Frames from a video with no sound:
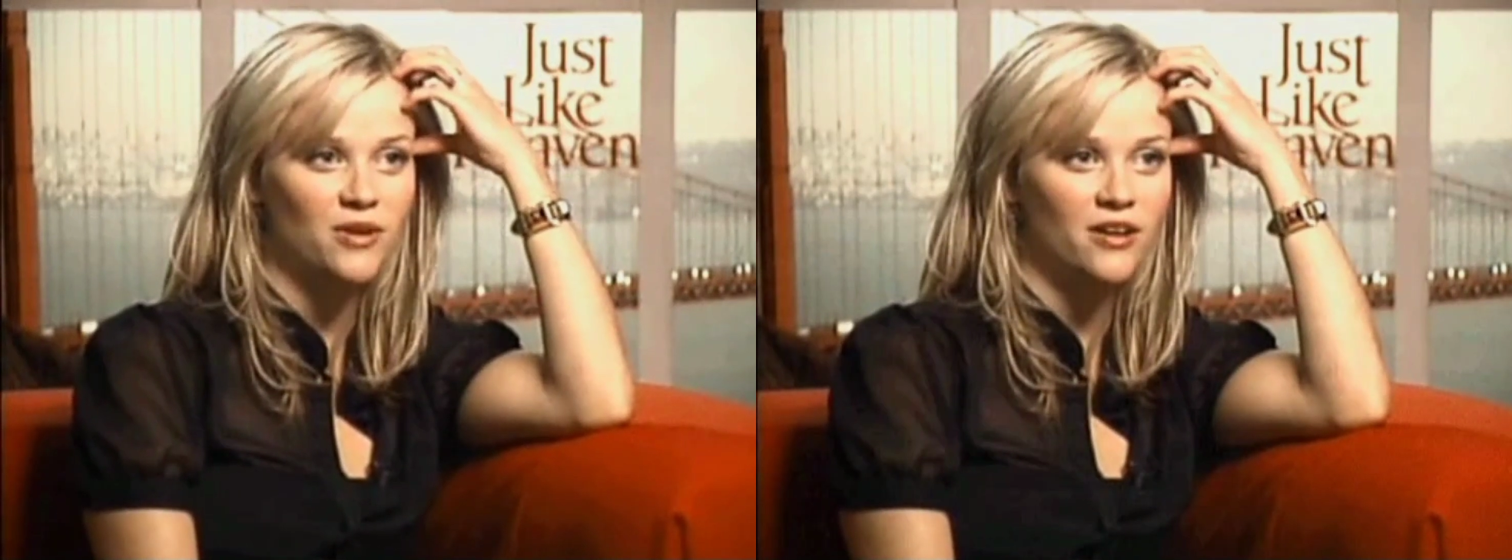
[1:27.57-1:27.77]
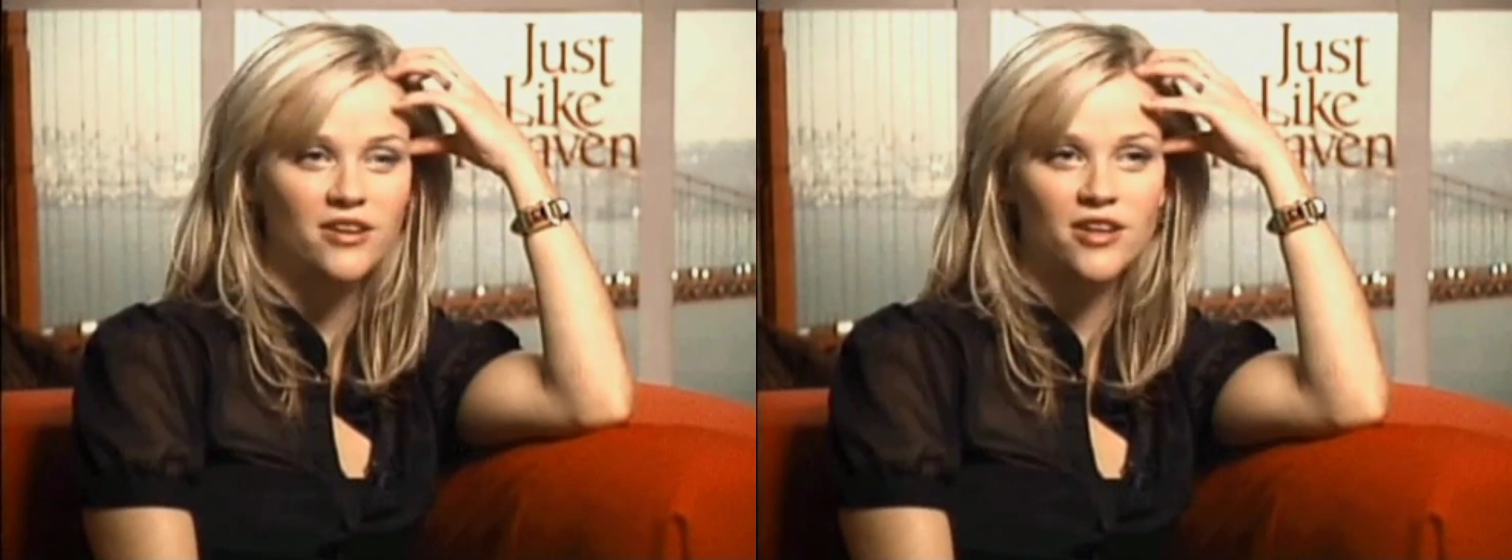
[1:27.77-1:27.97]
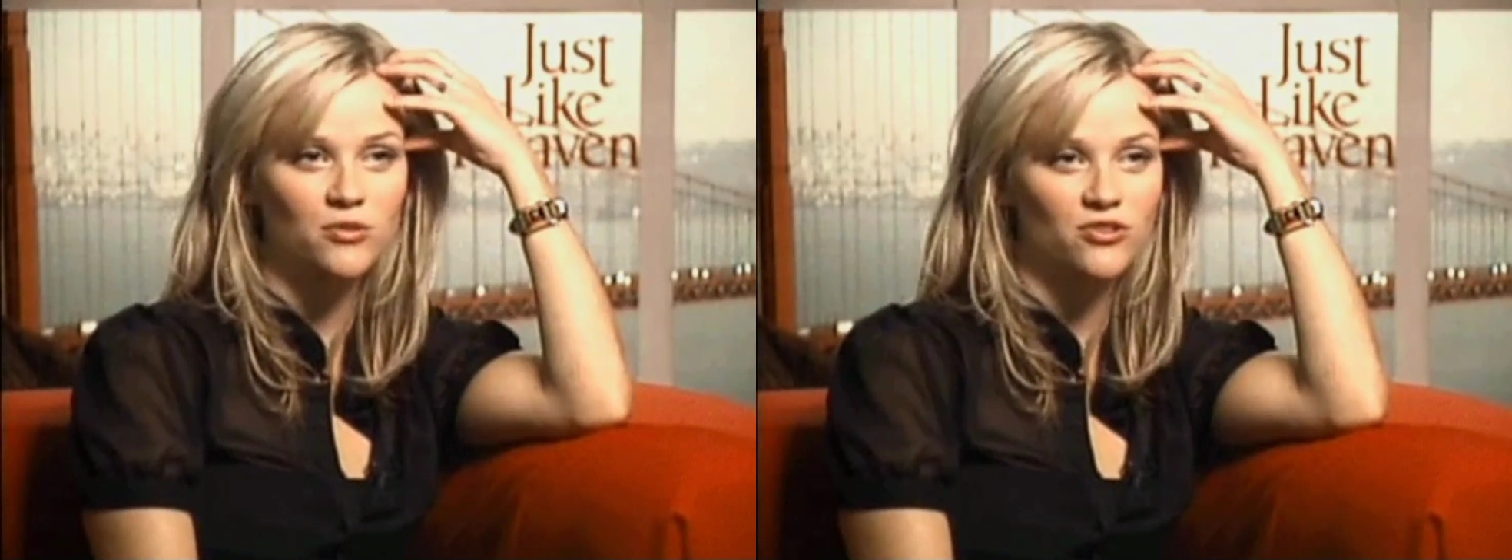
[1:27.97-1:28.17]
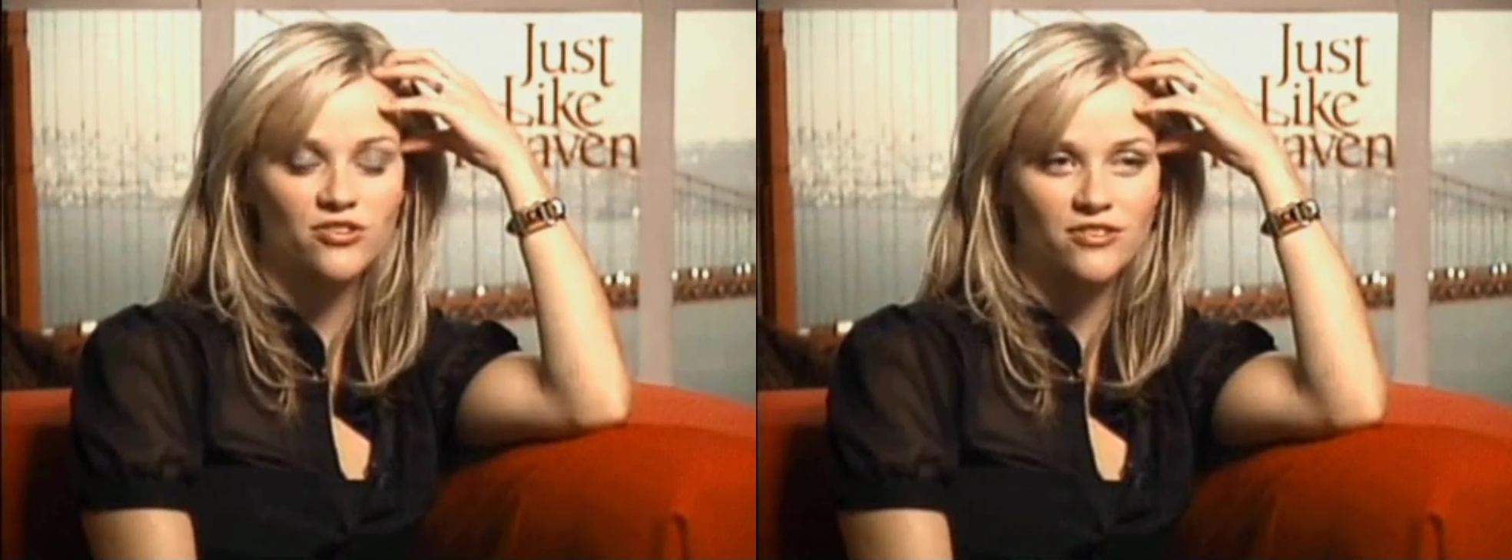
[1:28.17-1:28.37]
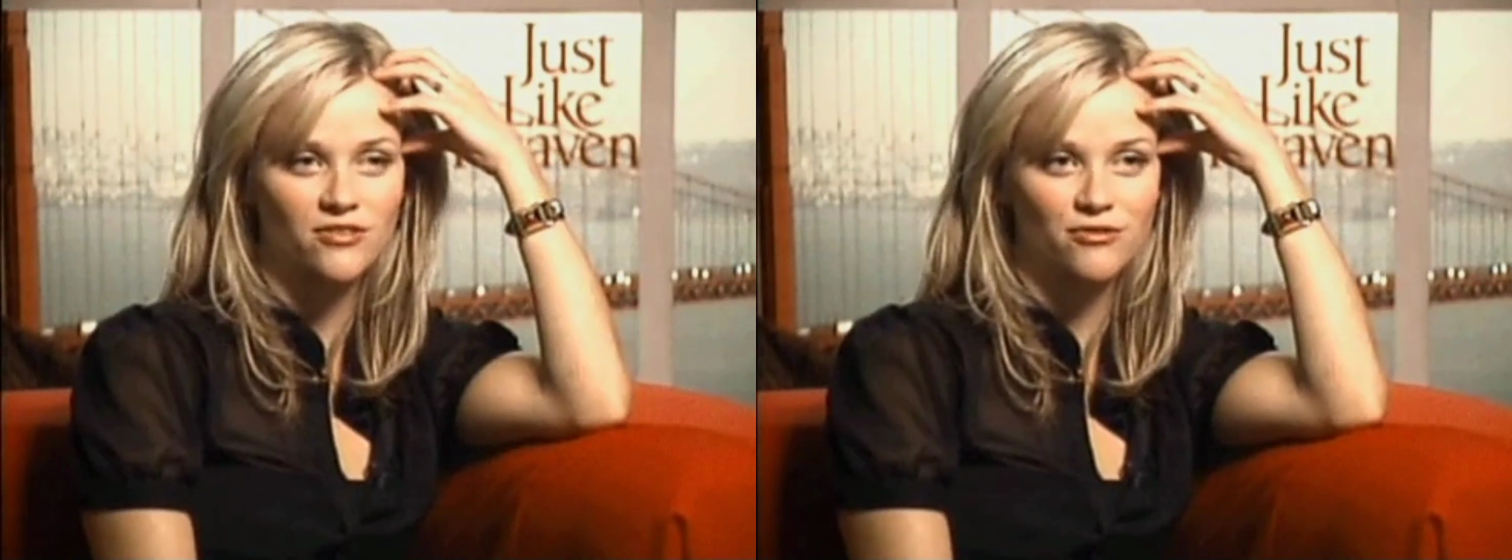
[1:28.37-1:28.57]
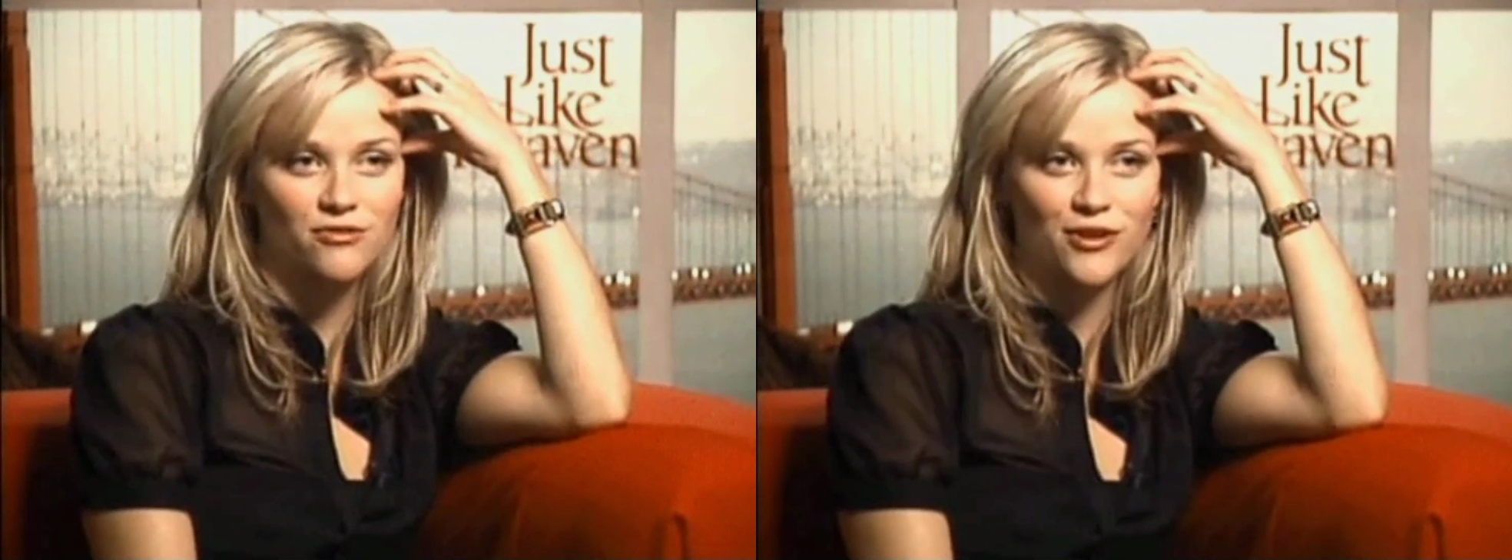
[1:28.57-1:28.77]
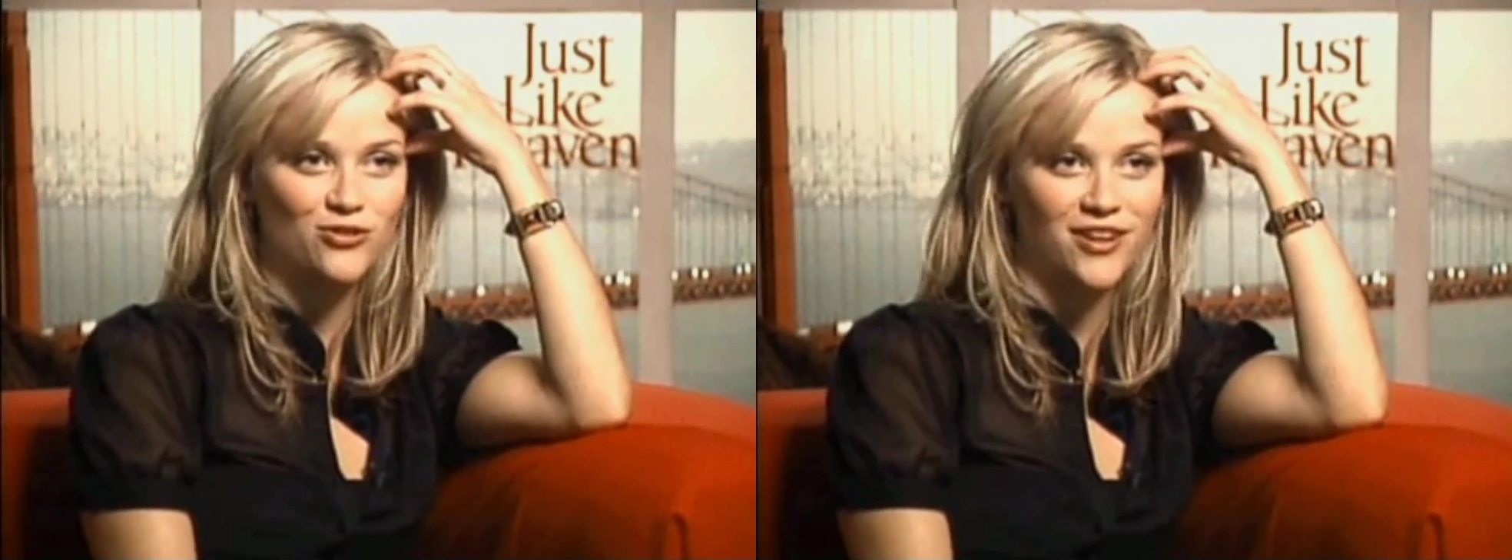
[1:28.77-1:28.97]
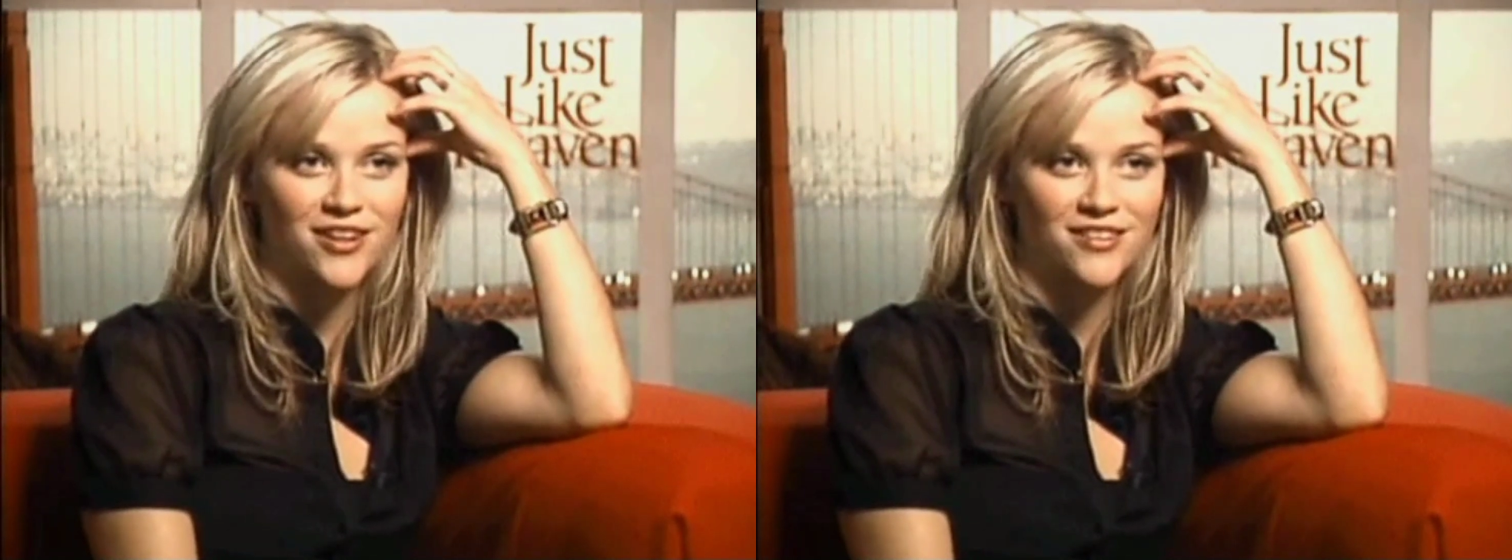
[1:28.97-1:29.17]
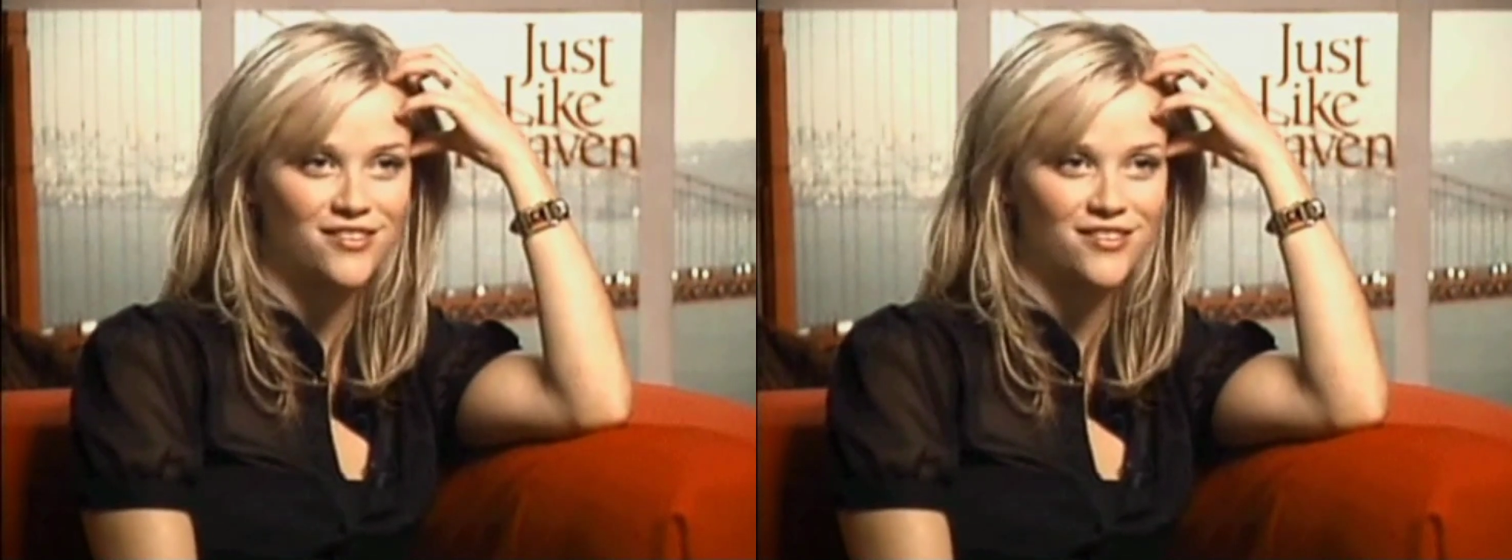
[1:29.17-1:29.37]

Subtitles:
I think he was just frustrated